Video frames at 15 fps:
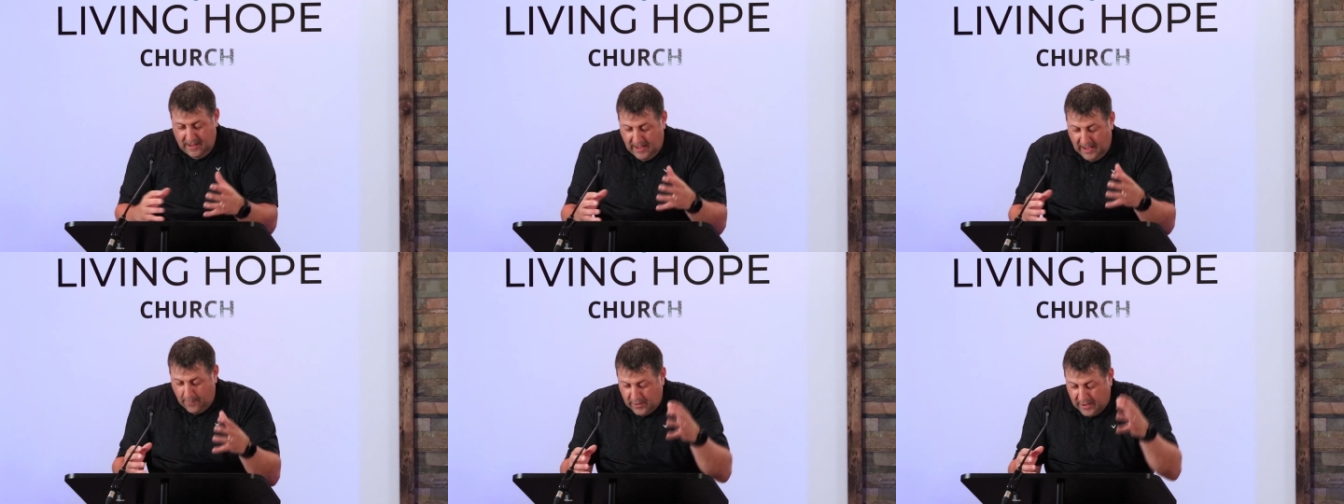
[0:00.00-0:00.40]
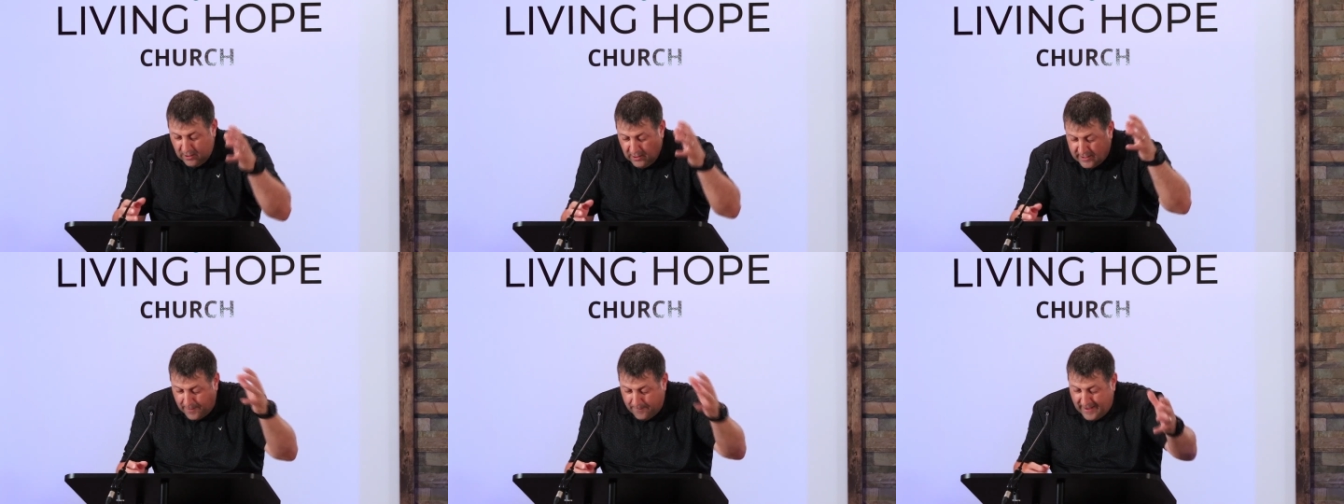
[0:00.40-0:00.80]
And when I
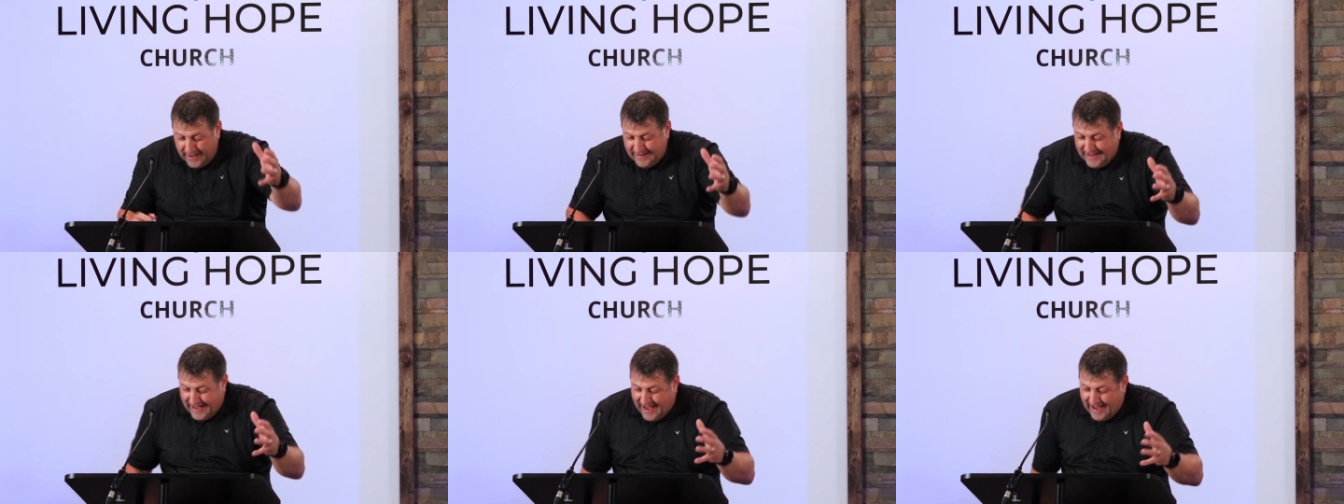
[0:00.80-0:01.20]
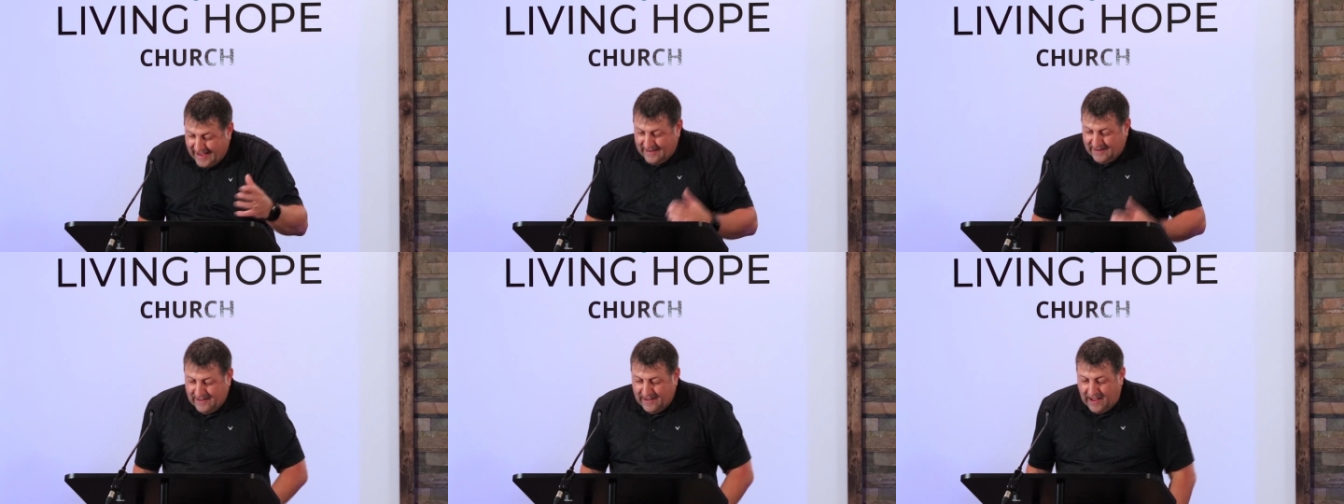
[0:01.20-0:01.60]
look at my
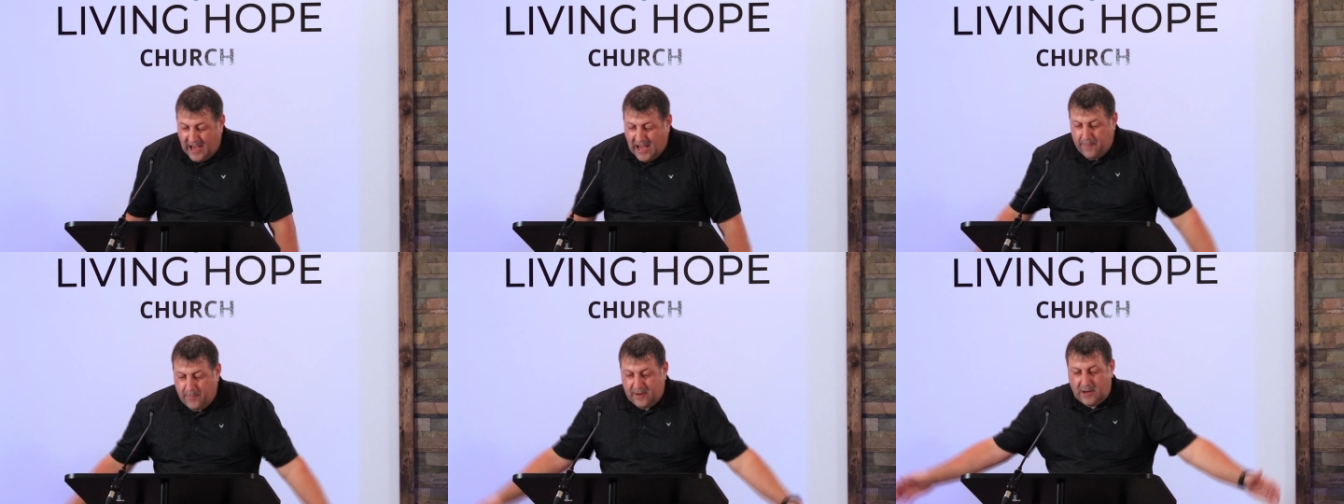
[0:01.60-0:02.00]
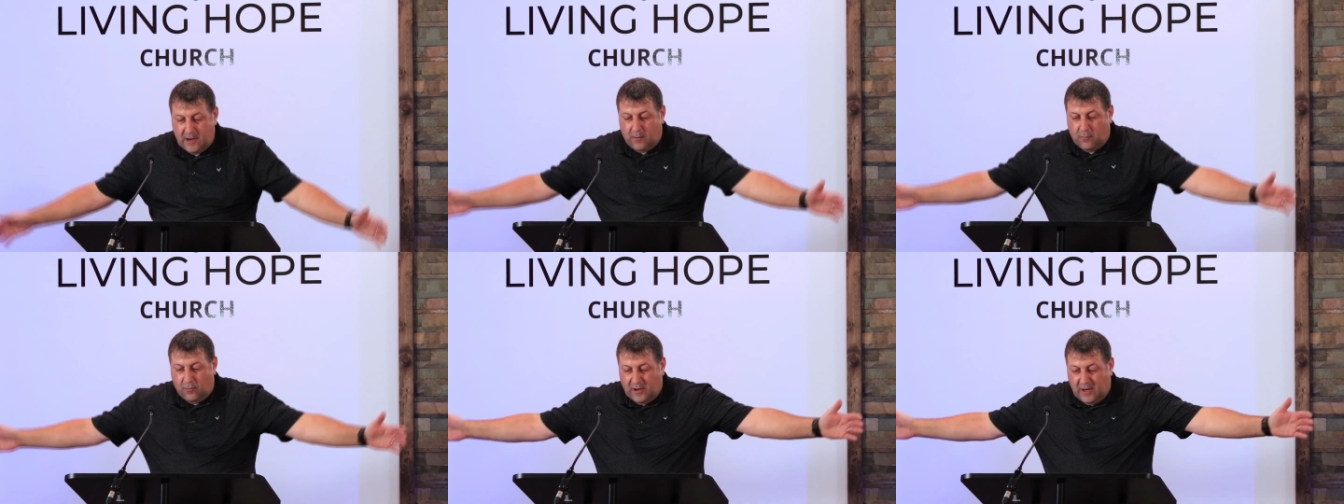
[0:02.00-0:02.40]
dad, I'm in
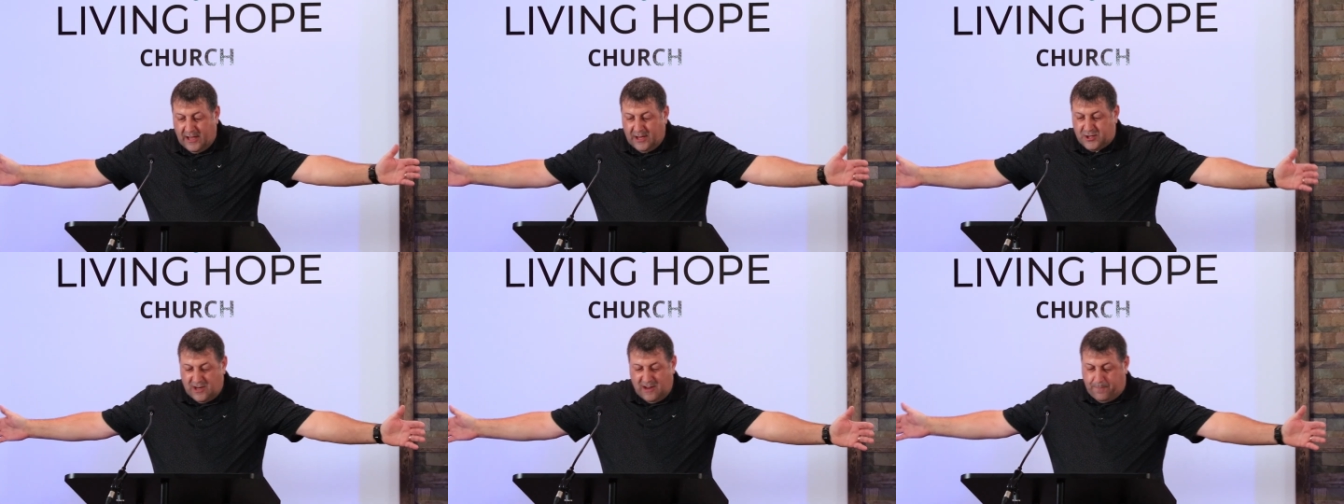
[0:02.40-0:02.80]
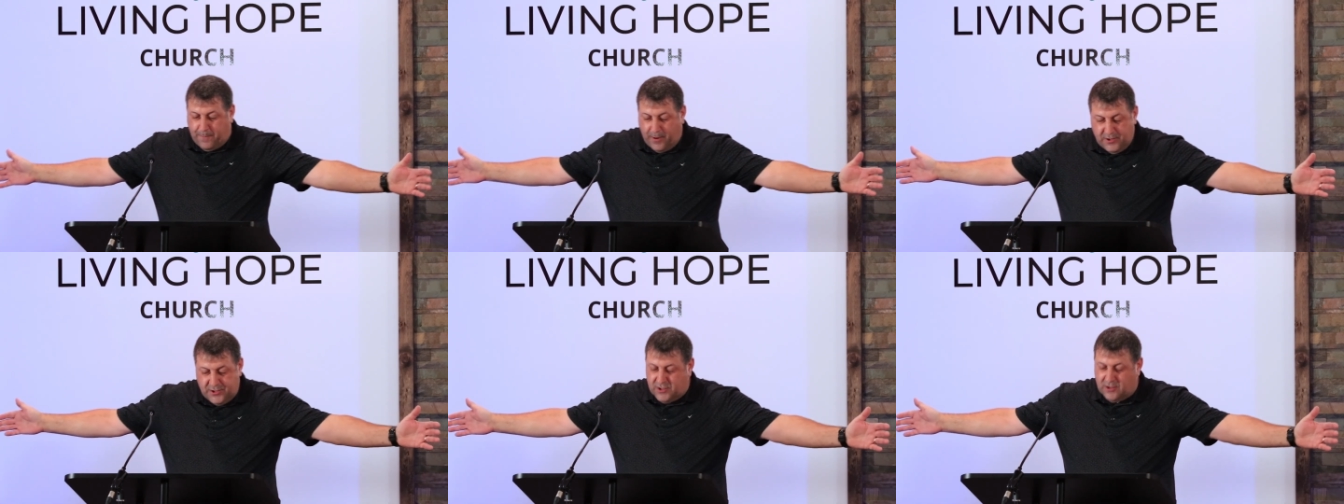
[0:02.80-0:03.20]
a relation of
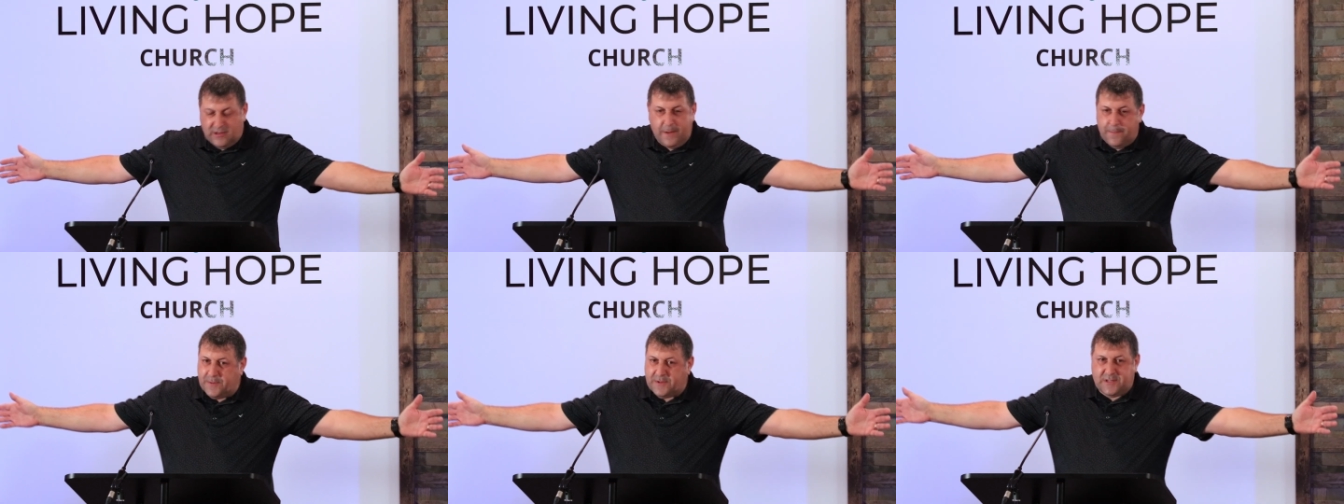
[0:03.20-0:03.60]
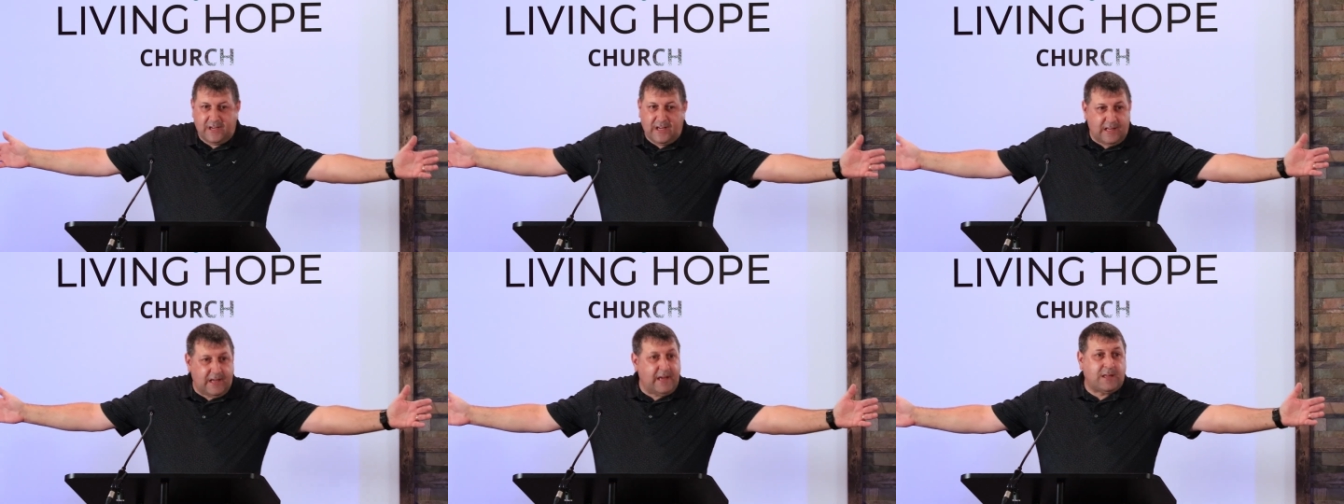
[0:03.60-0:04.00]
personal
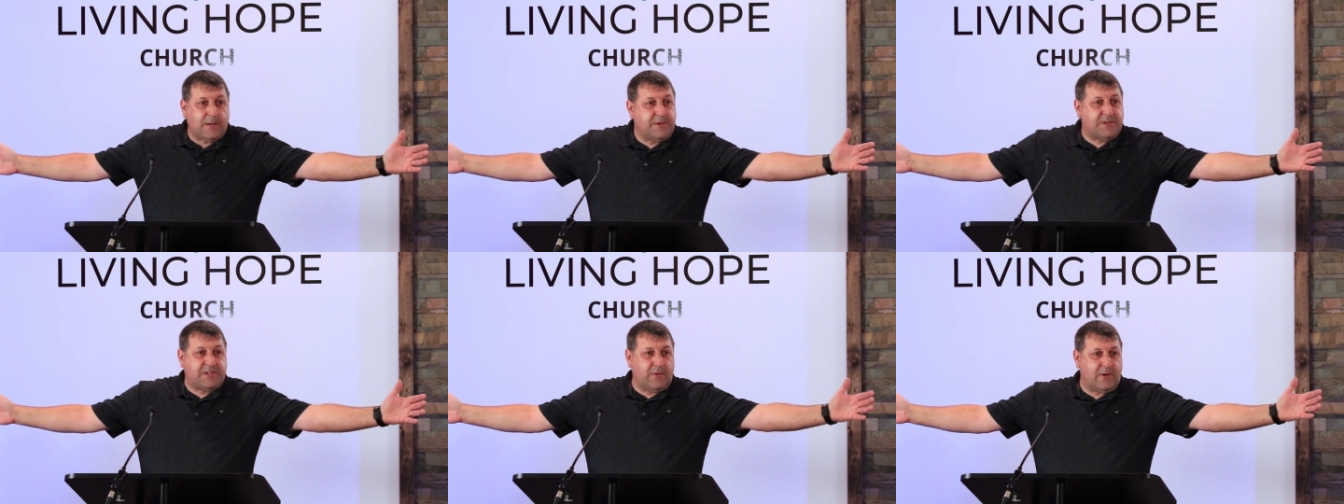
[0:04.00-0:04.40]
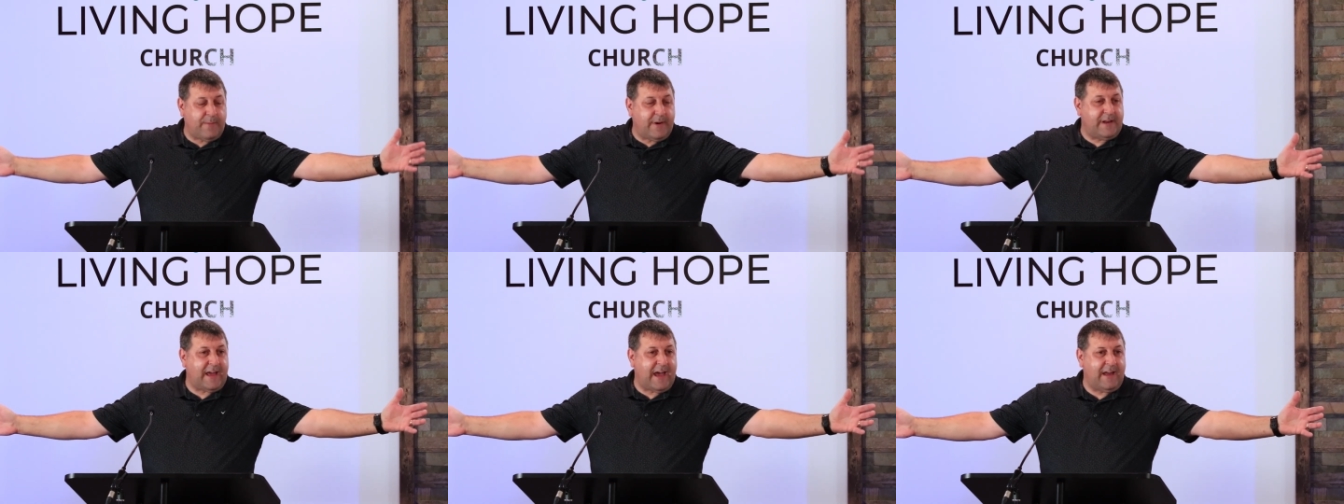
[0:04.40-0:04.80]
intimacy with
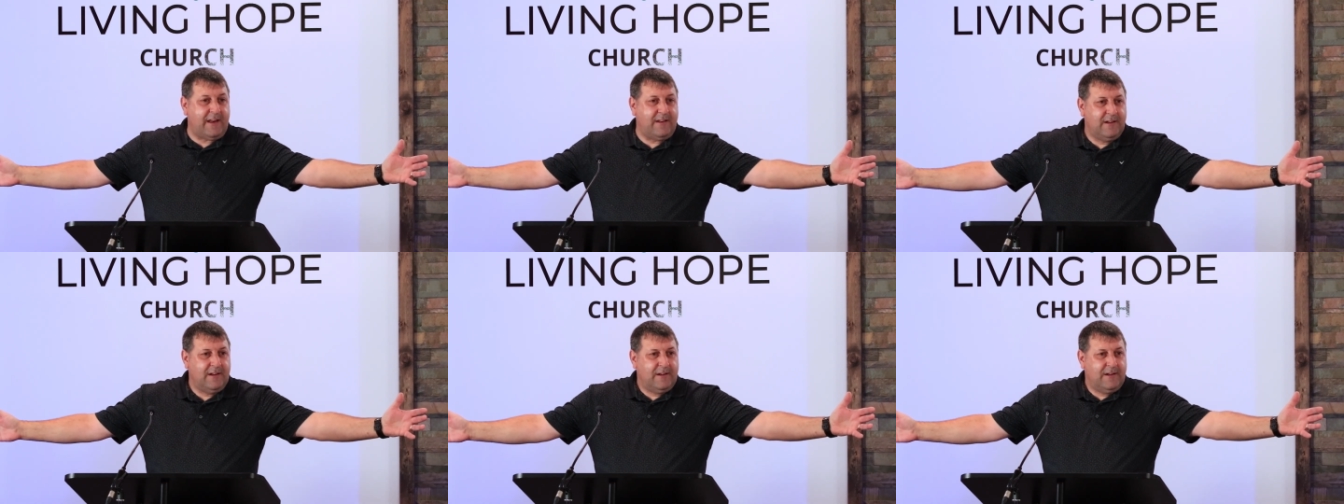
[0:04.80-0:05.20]
my dad.